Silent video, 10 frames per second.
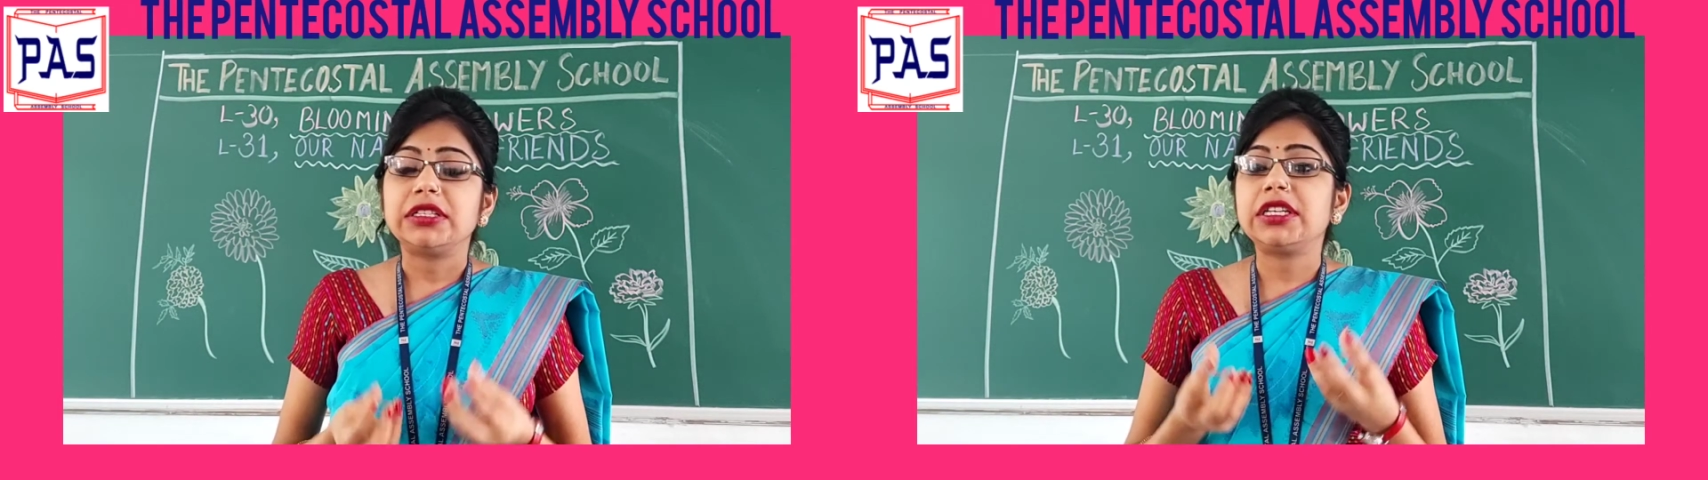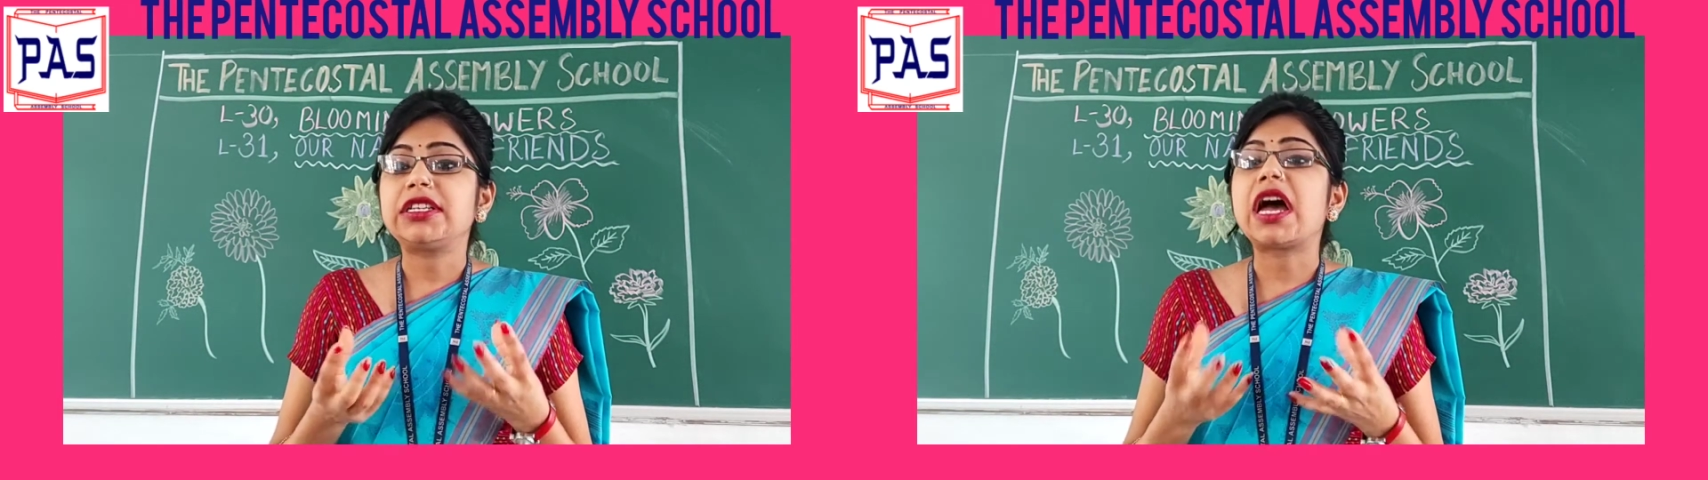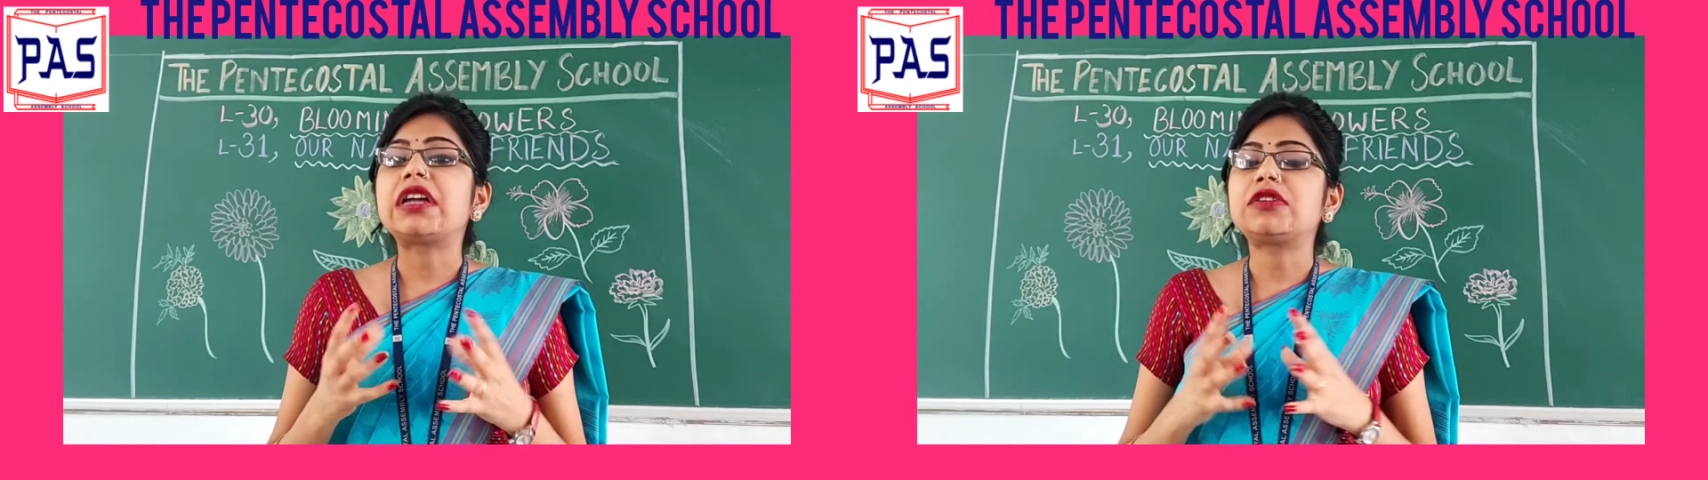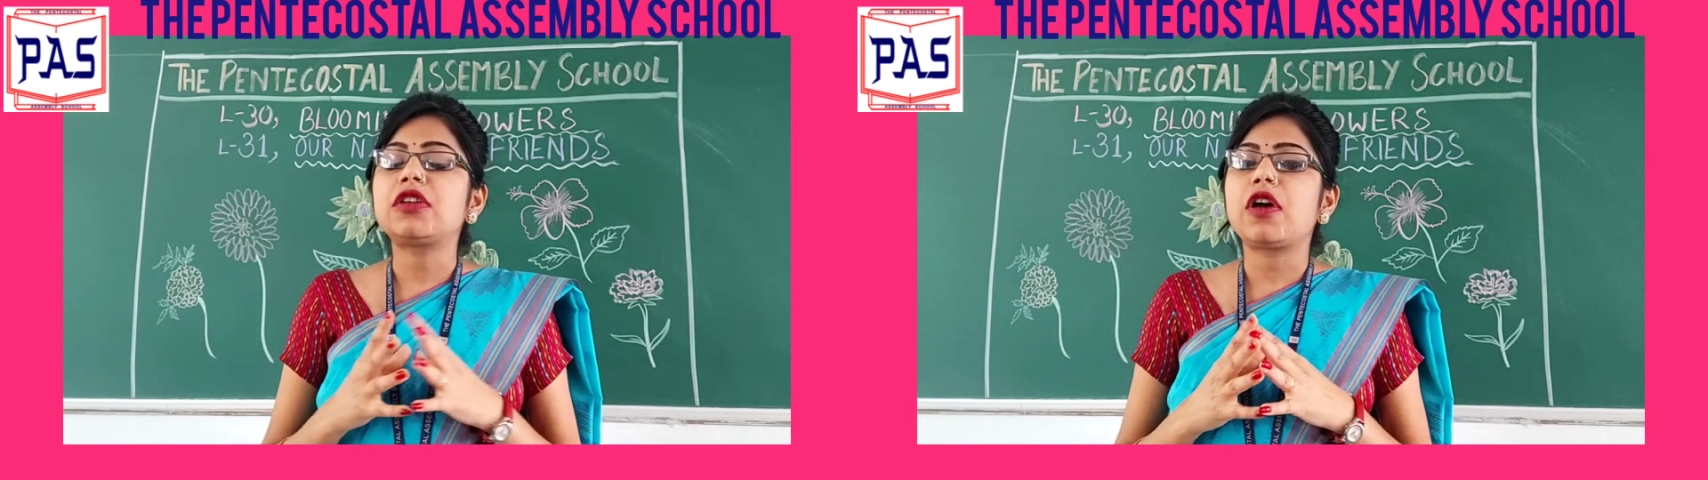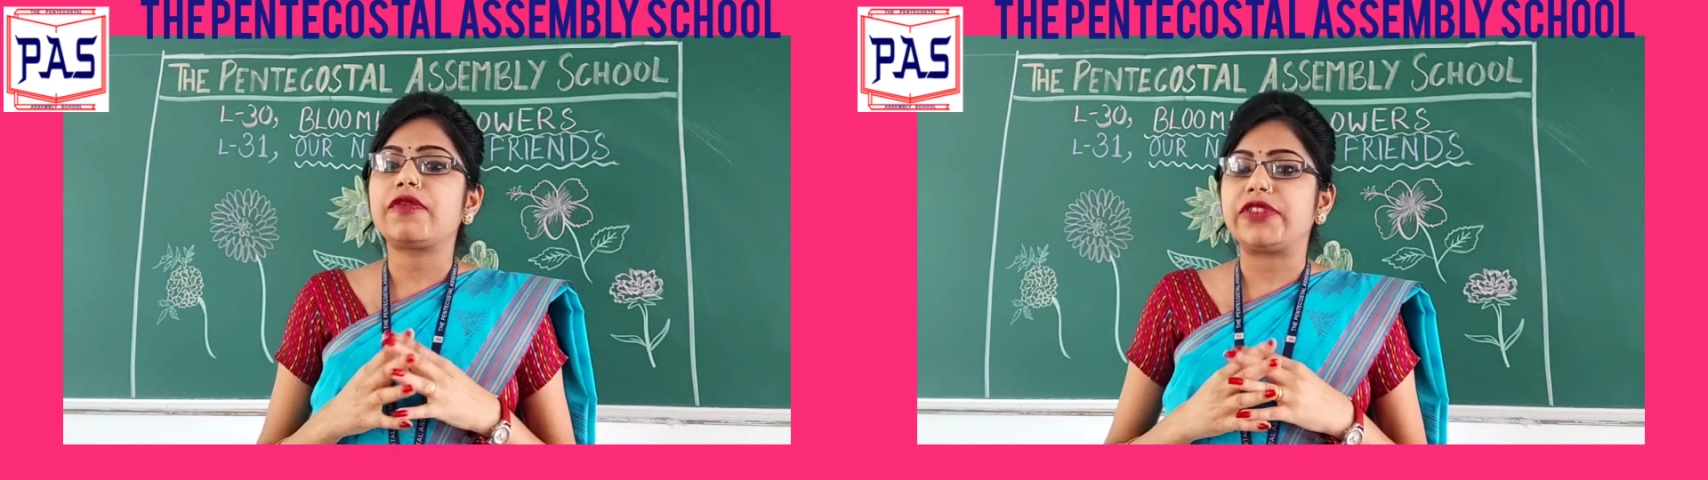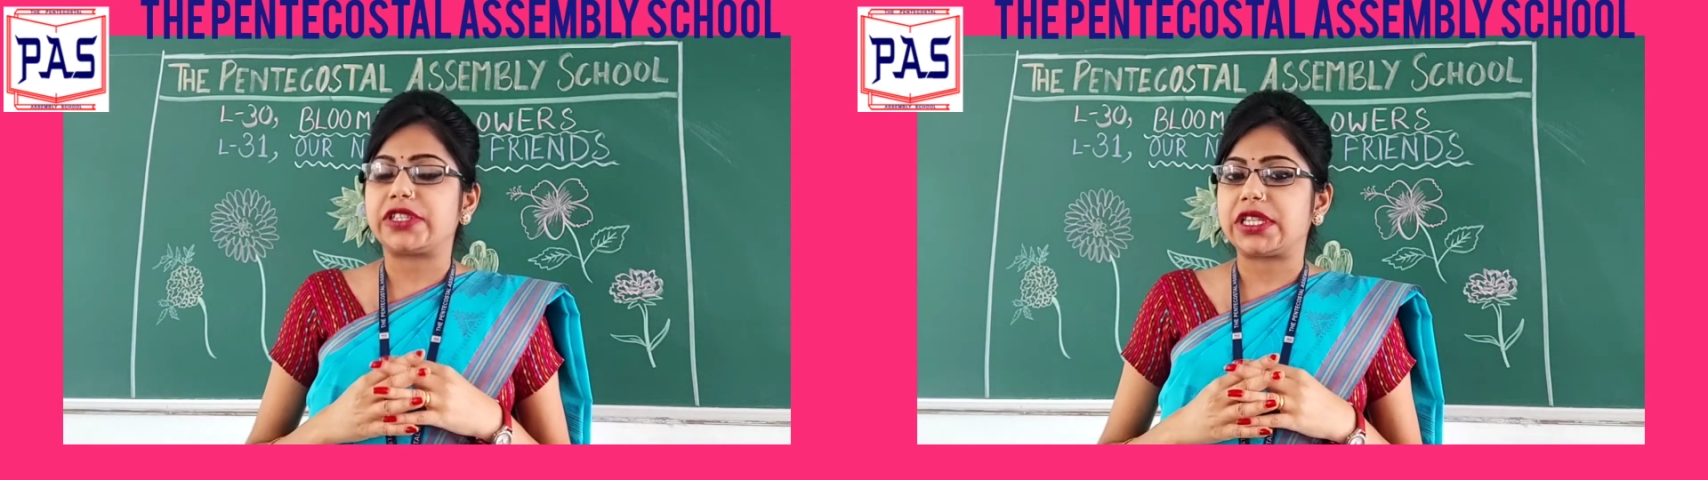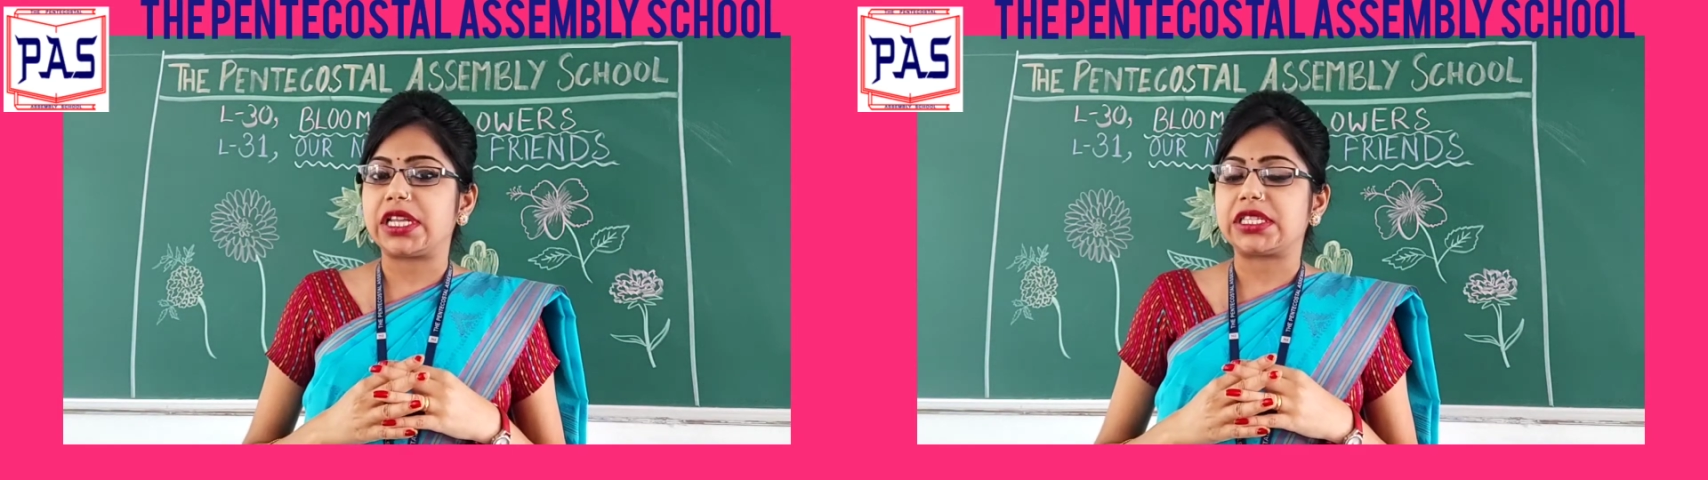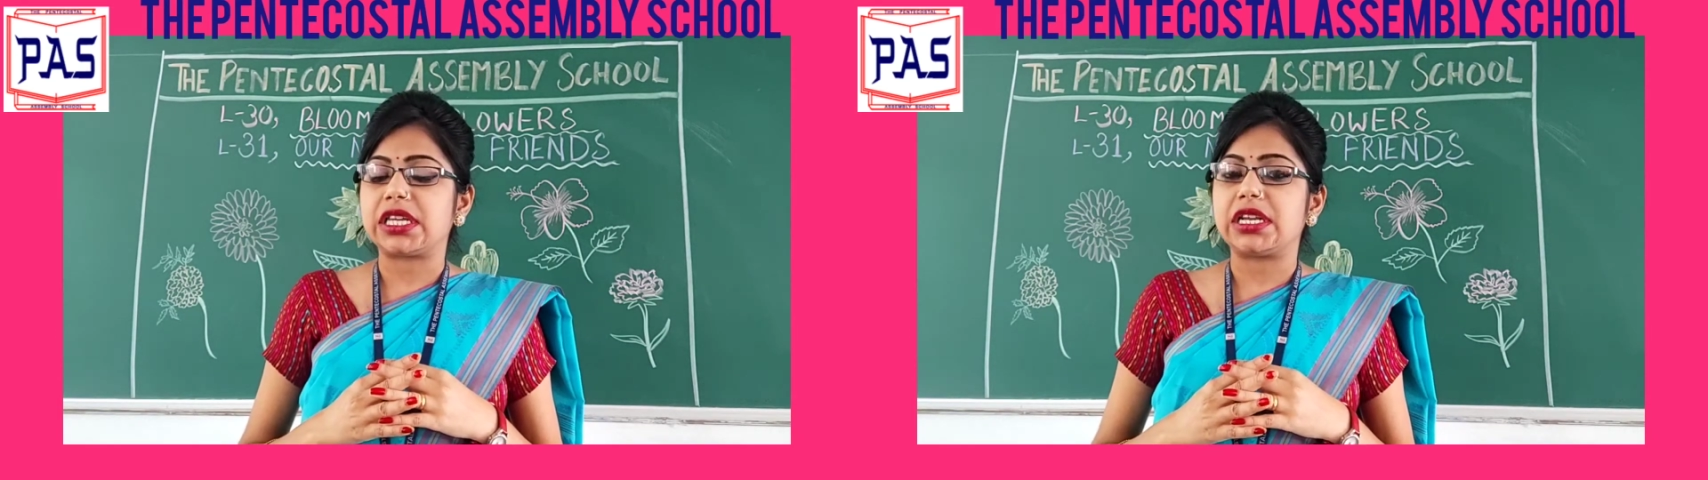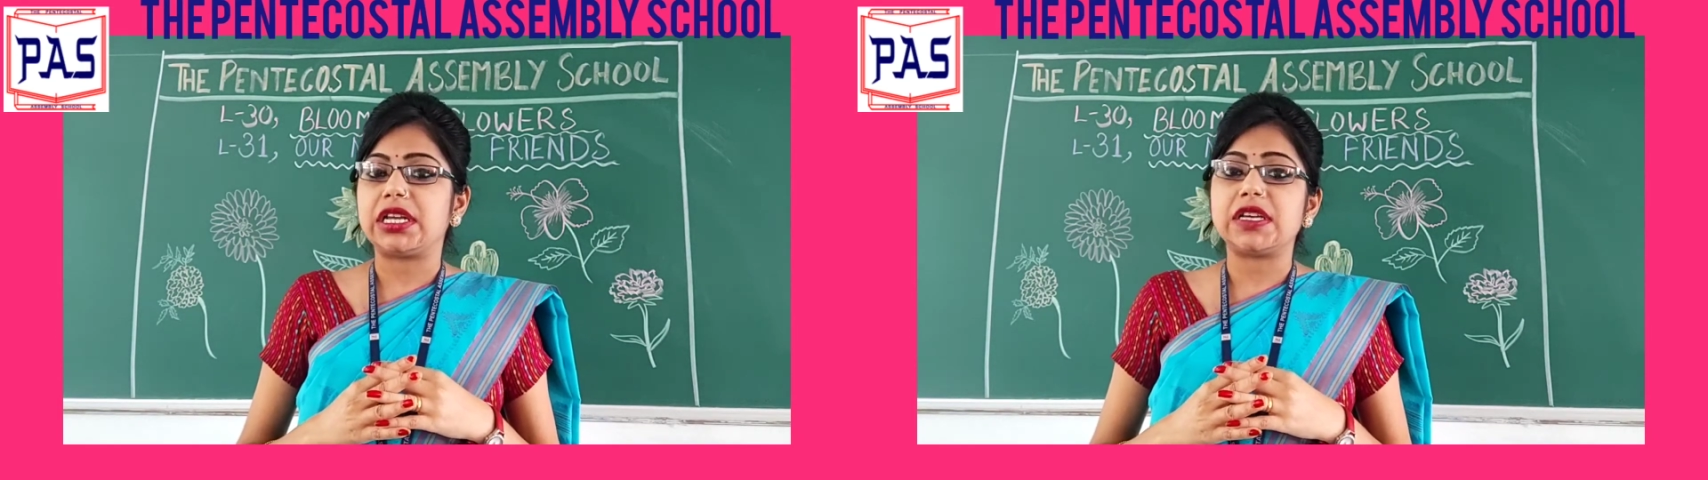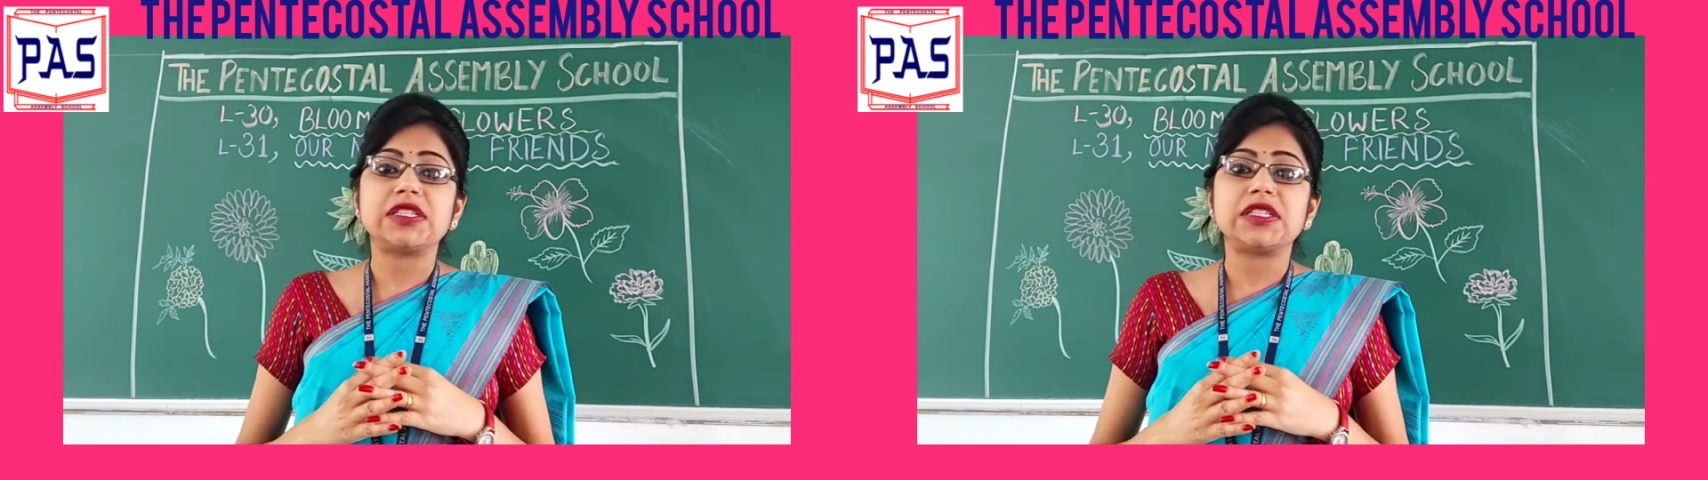The title of this lesson